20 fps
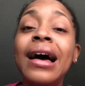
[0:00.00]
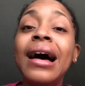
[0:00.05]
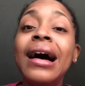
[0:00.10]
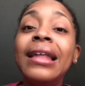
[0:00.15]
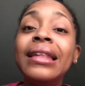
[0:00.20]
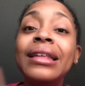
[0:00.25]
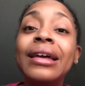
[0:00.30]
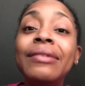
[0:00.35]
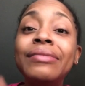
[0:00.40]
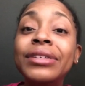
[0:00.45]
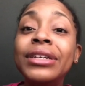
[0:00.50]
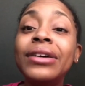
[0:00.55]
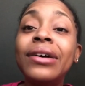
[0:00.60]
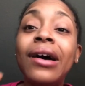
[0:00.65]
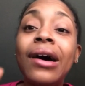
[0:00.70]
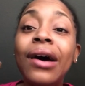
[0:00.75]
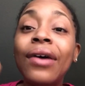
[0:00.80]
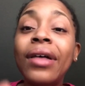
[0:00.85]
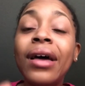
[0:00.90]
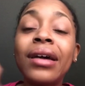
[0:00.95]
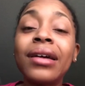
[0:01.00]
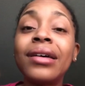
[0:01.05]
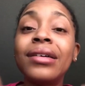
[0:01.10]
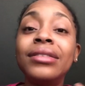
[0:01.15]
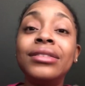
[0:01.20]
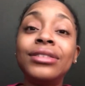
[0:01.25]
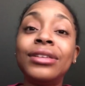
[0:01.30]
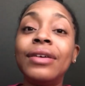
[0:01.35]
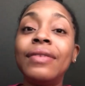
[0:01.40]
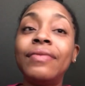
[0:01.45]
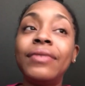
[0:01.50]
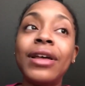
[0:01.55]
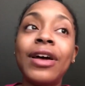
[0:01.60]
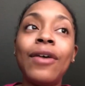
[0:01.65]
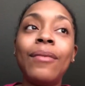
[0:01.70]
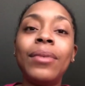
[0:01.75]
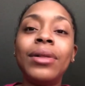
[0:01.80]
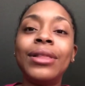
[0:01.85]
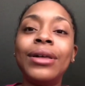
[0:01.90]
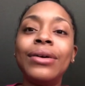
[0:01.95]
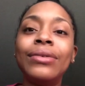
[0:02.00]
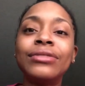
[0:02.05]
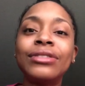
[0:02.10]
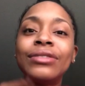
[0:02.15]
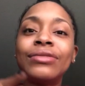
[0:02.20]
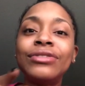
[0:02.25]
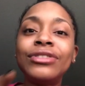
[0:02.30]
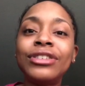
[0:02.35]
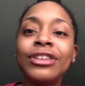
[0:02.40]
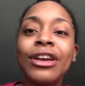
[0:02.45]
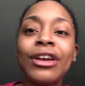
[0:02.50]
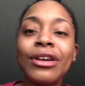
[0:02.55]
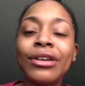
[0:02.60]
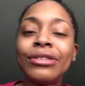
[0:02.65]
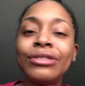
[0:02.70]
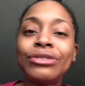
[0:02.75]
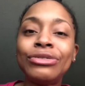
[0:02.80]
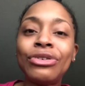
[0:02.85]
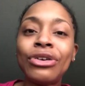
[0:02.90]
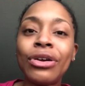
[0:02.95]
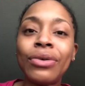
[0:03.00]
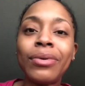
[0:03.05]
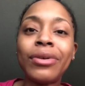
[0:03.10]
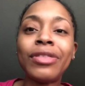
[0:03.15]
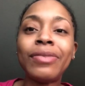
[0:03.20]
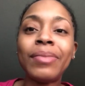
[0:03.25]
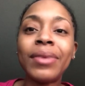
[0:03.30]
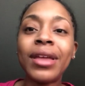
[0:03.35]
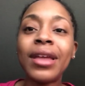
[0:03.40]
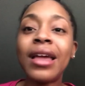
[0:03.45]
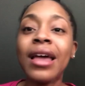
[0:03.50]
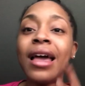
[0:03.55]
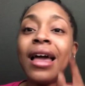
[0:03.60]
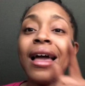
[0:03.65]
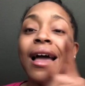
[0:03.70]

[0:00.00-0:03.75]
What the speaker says: I'd love to hear all that good stuff down below. So share your story with me.